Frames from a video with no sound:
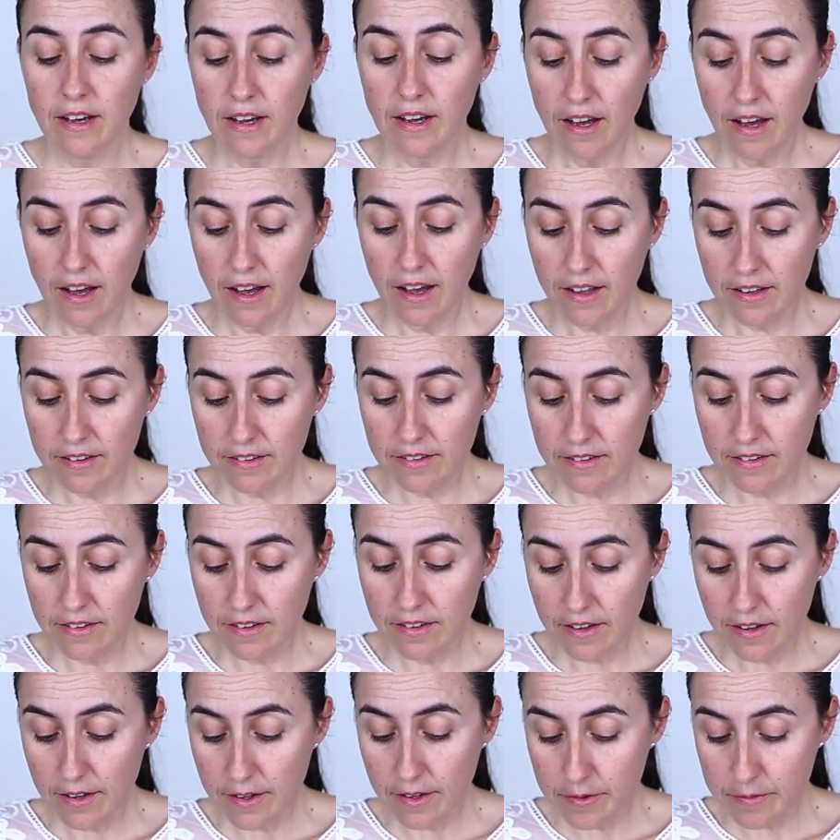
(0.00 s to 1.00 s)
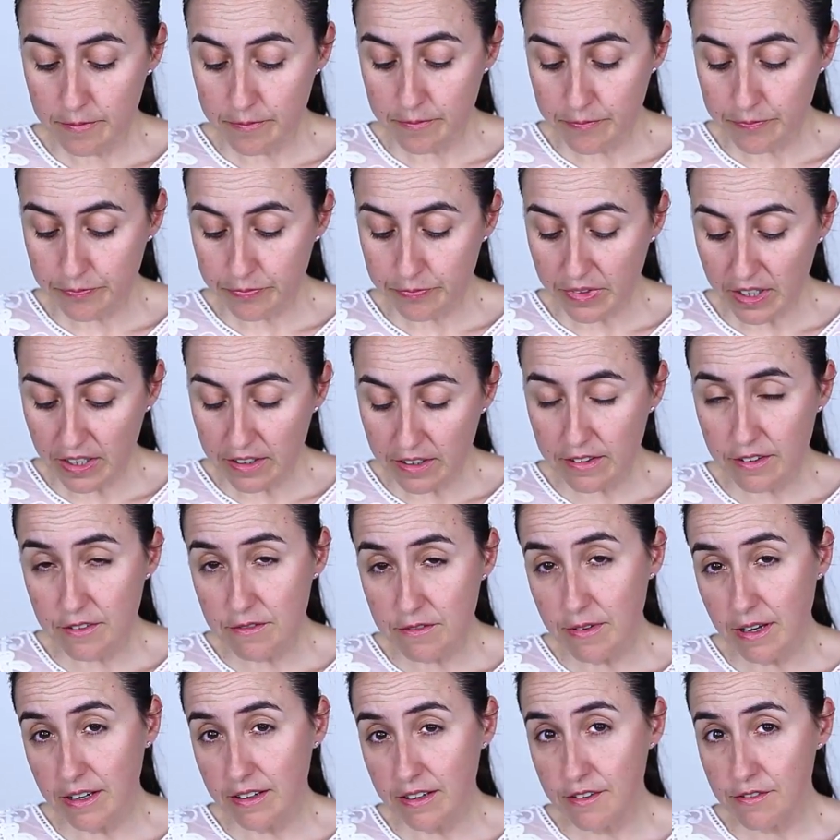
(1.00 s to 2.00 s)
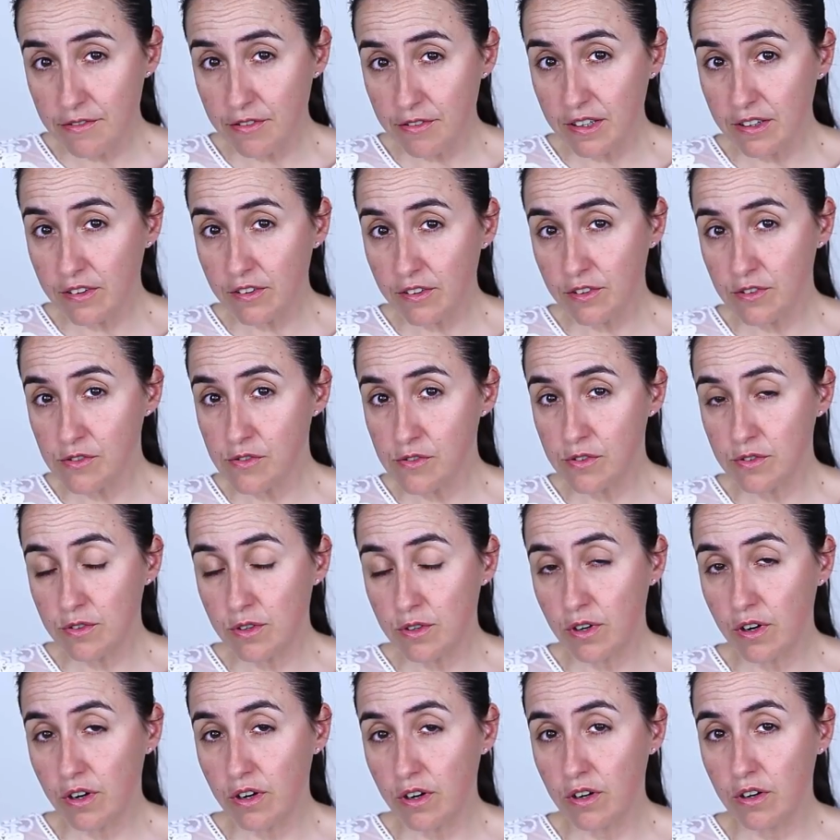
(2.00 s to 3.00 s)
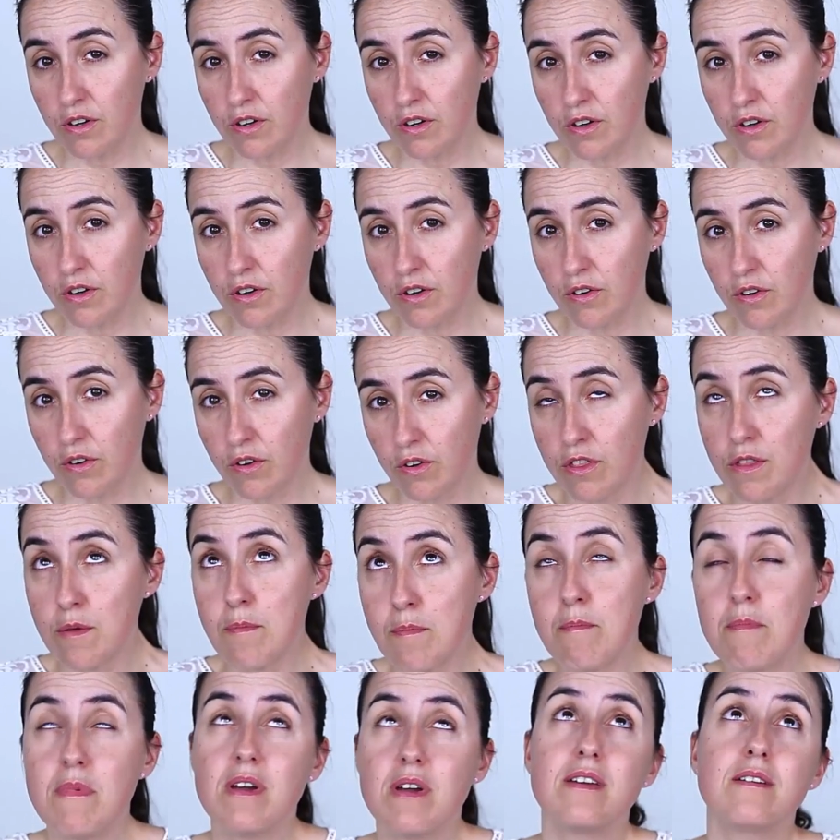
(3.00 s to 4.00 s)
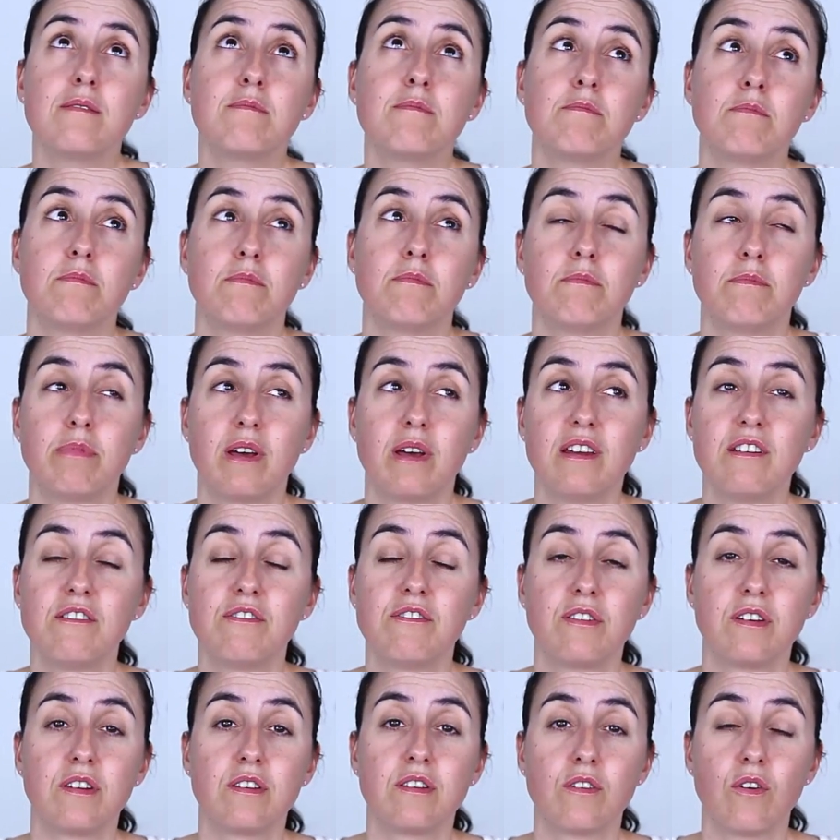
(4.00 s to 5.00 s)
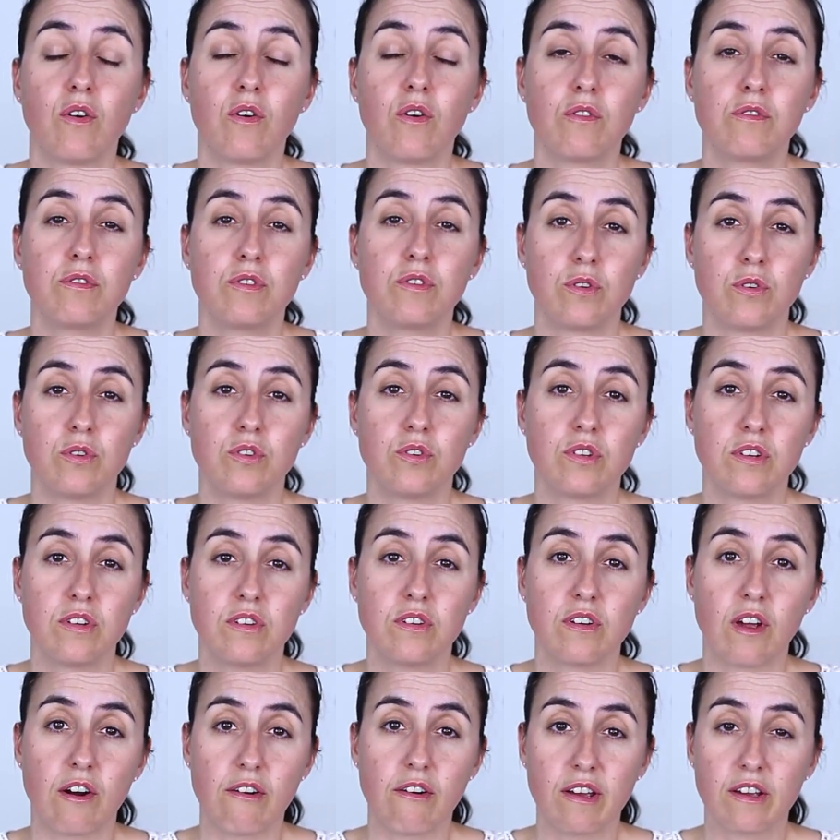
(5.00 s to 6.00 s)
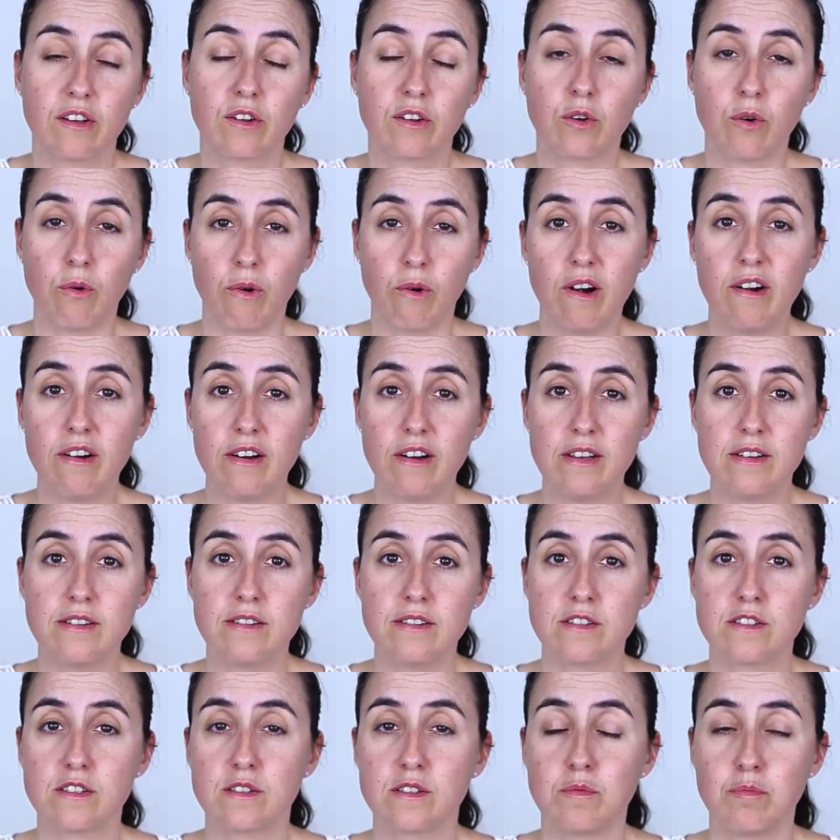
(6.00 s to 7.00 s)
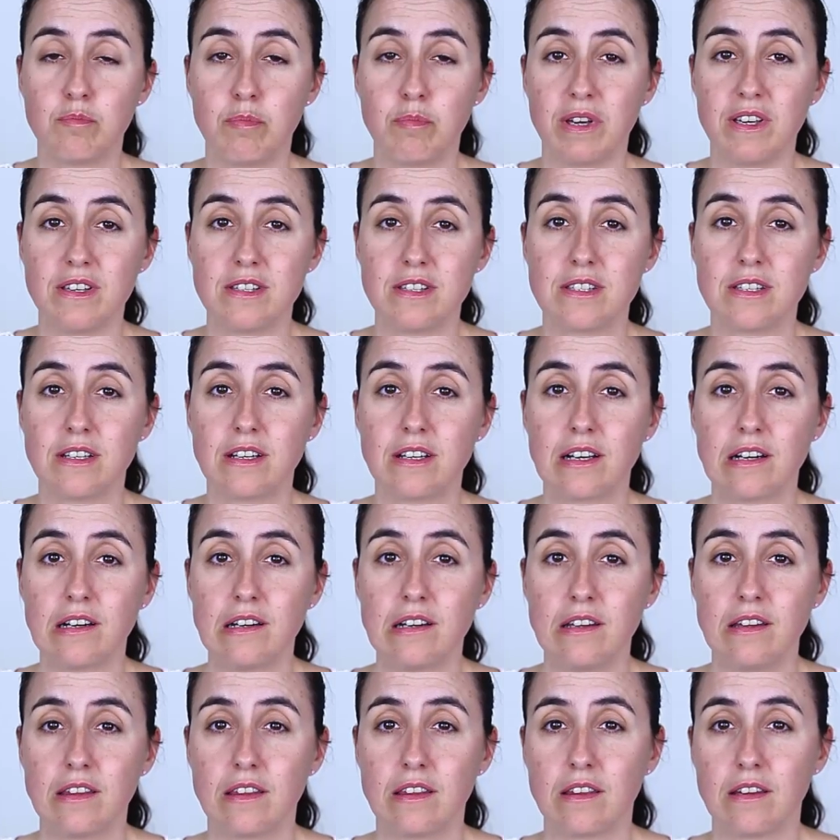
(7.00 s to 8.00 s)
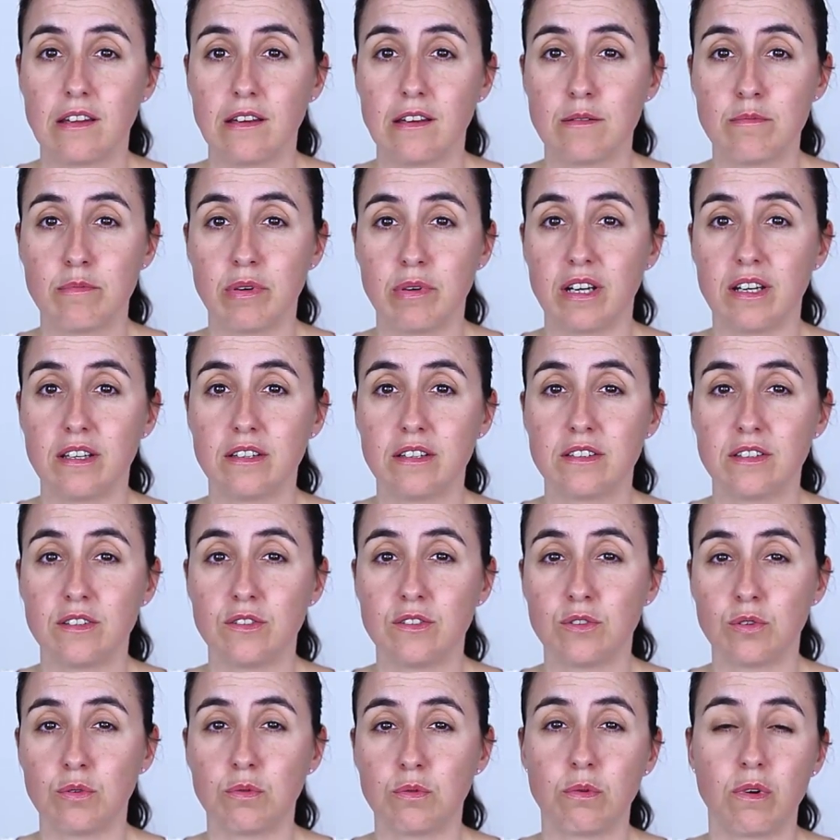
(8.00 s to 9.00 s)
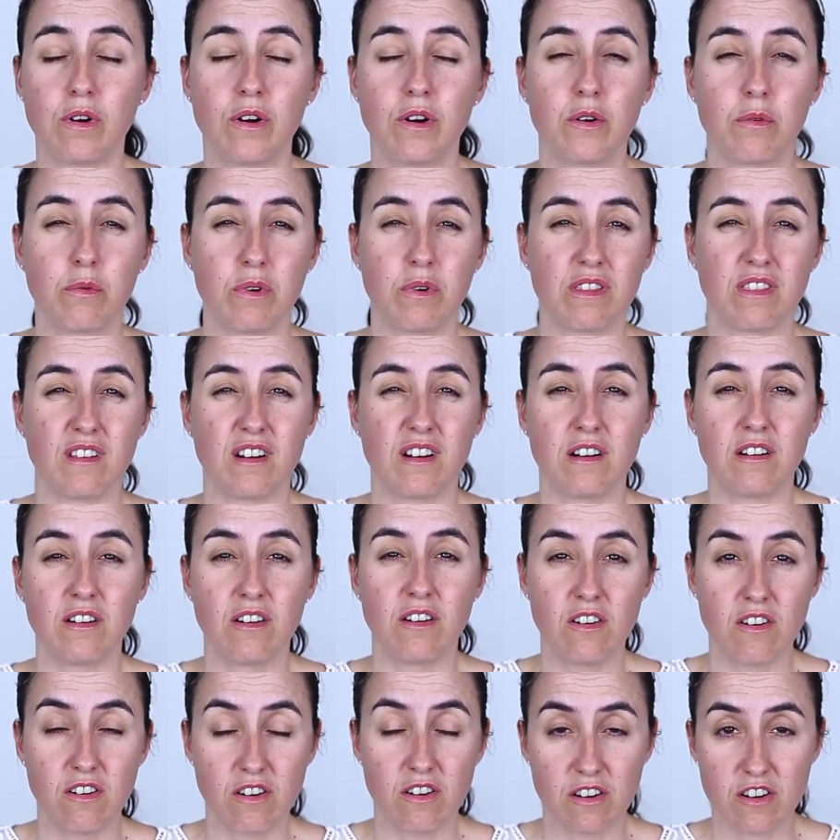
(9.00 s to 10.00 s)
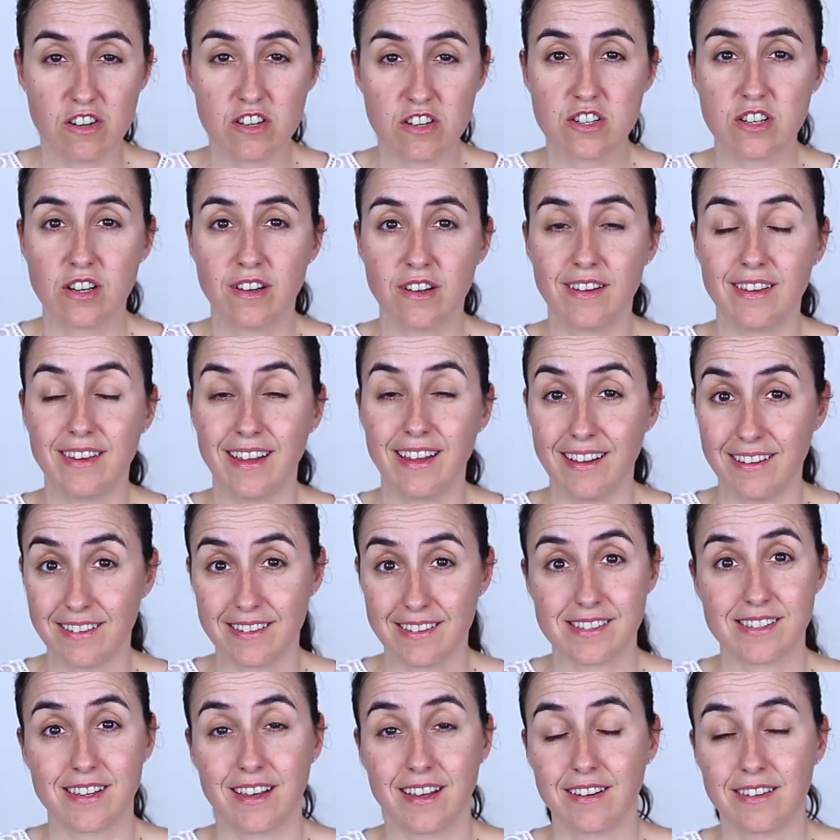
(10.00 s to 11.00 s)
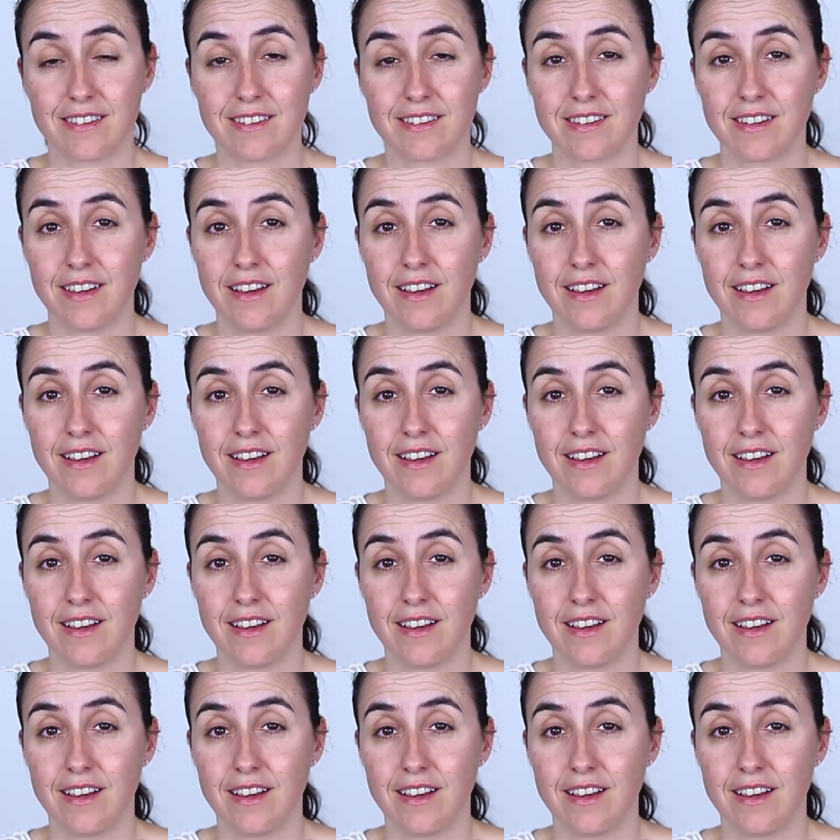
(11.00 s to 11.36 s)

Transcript: And um, the benefits for uh, the main benefit of using direct query is basically the ability to work with large data sets.